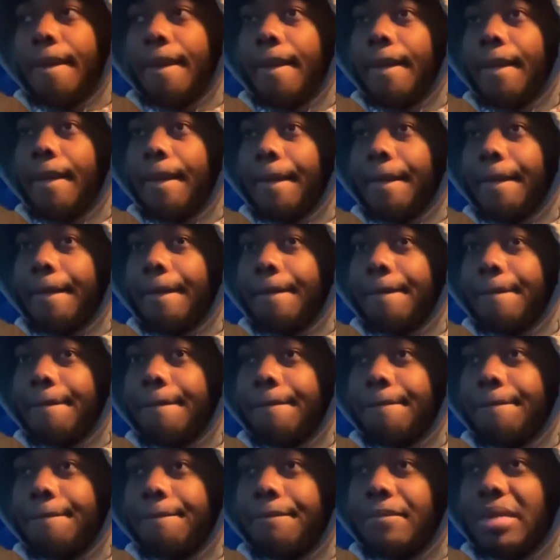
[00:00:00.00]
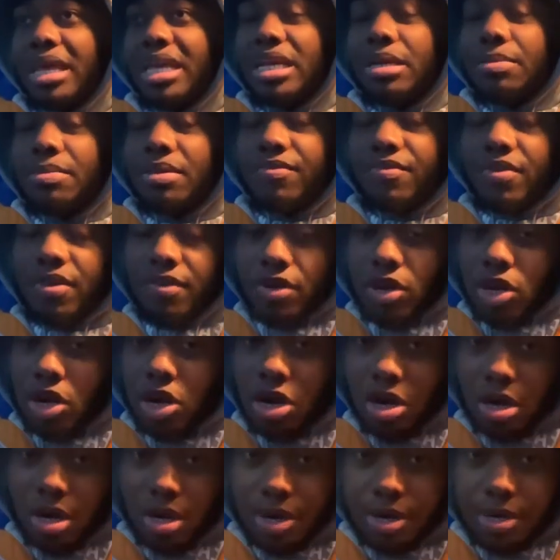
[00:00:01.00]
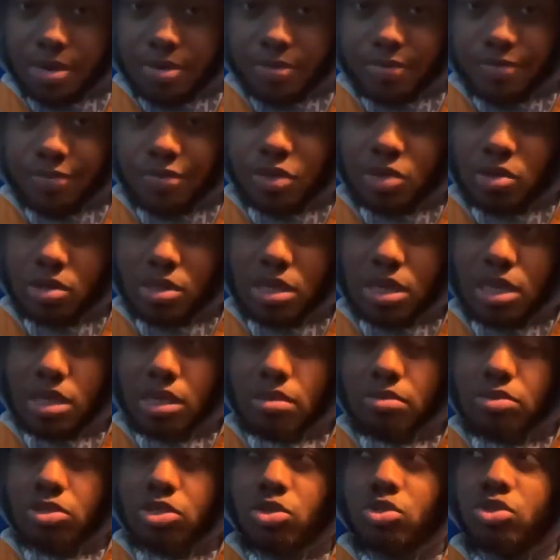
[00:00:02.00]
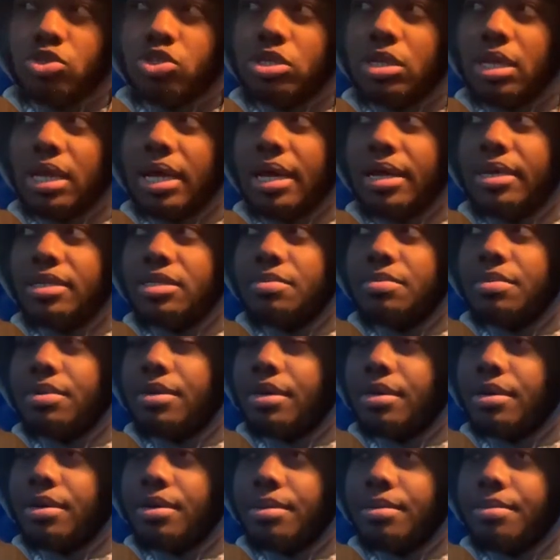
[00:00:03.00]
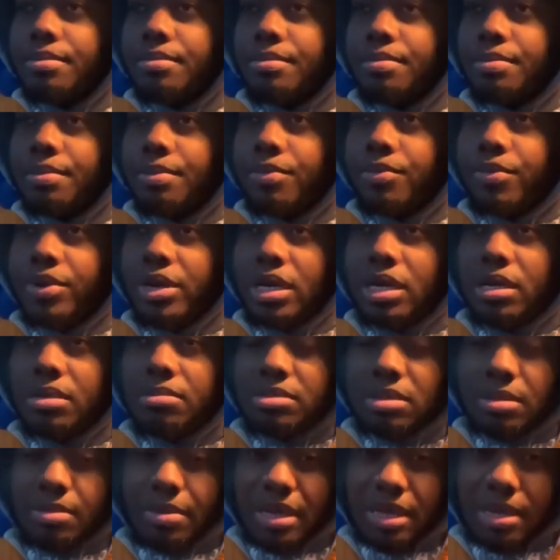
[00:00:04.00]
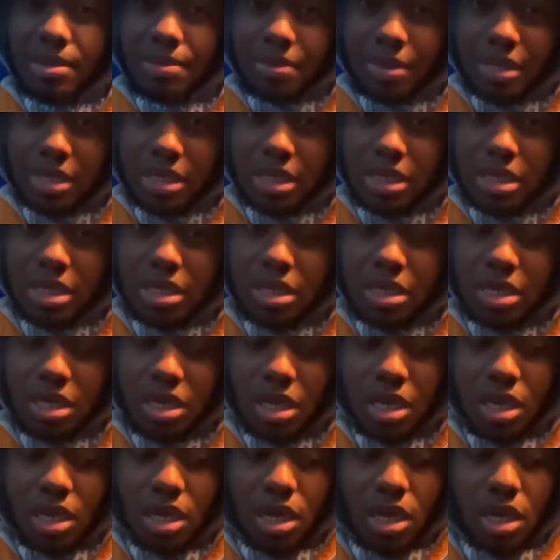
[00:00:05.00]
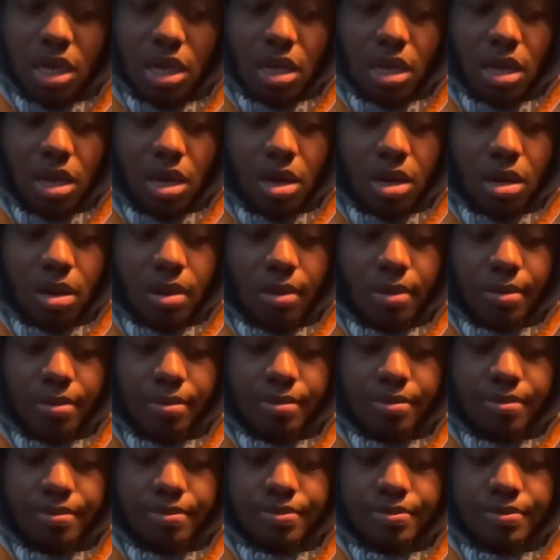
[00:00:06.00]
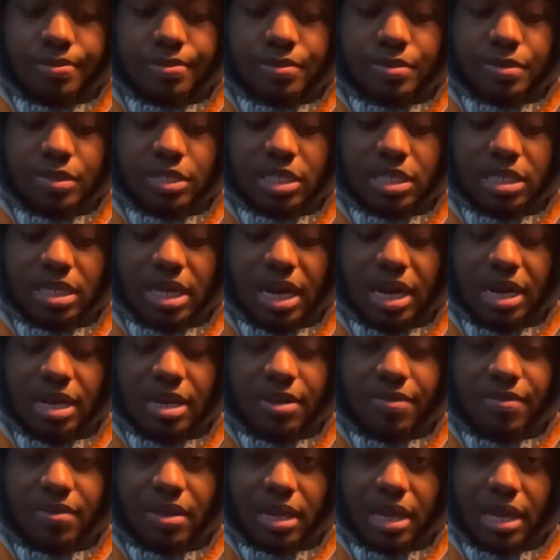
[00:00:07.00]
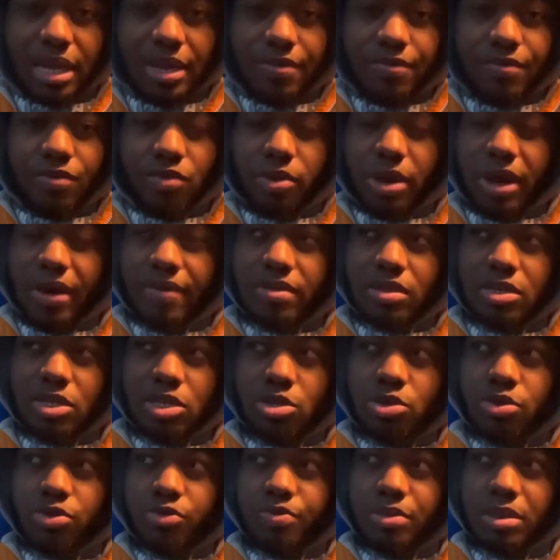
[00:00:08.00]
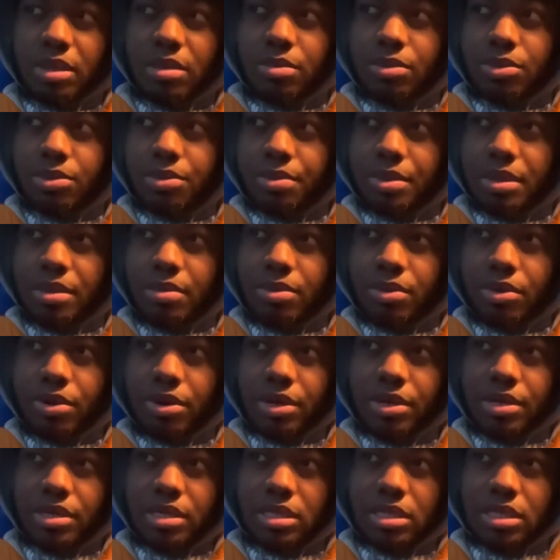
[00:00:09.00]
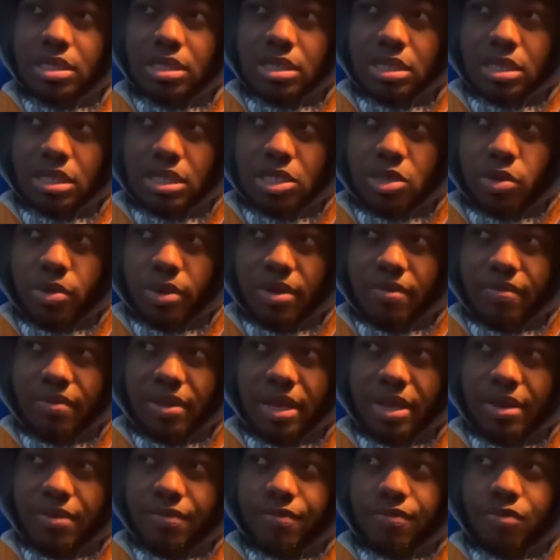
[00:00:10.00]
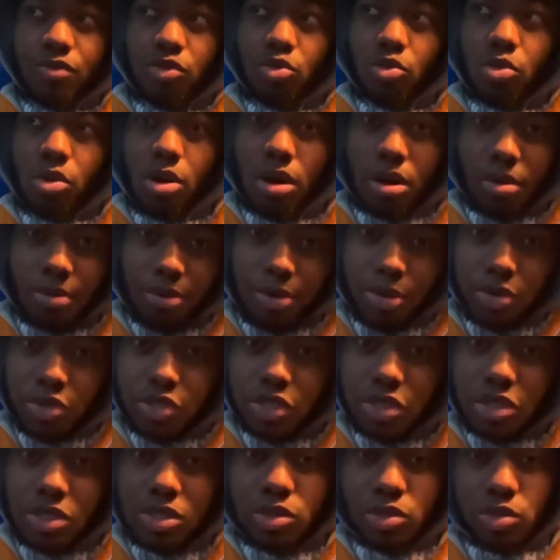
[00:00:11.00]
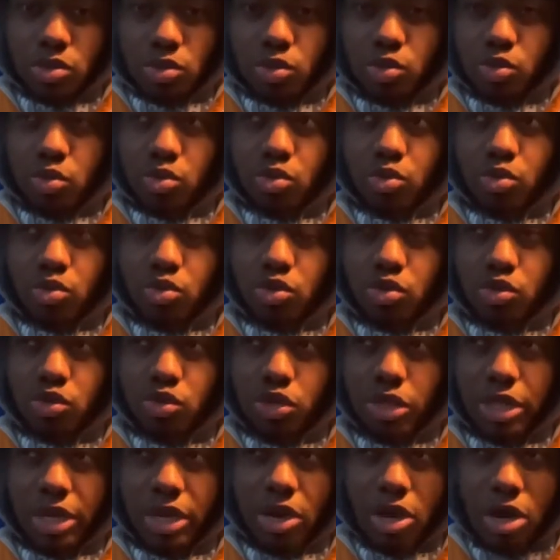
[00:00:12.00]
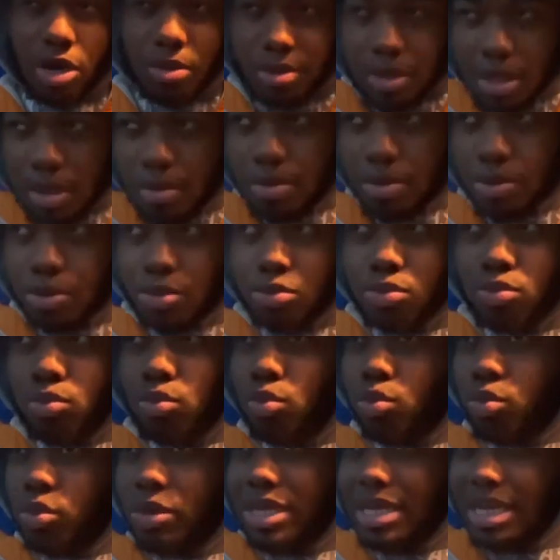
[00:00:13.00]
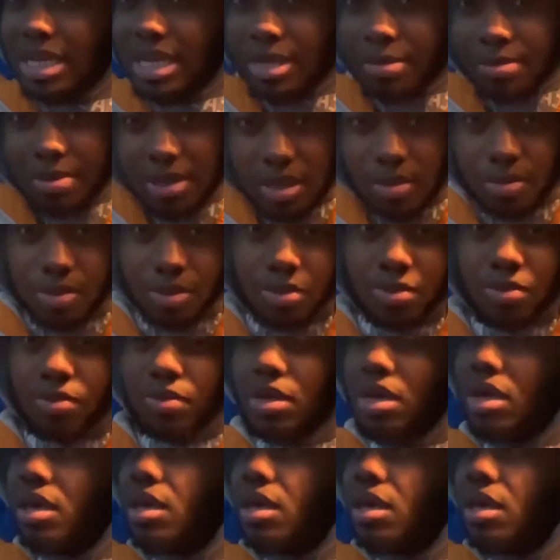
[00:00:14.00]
Um, it could be very hard for you to um socialize, but um, when it comes to making money, um just kind of living life. You have to deal with people. People are is, is a way of life. You are a person. They are people. We need people.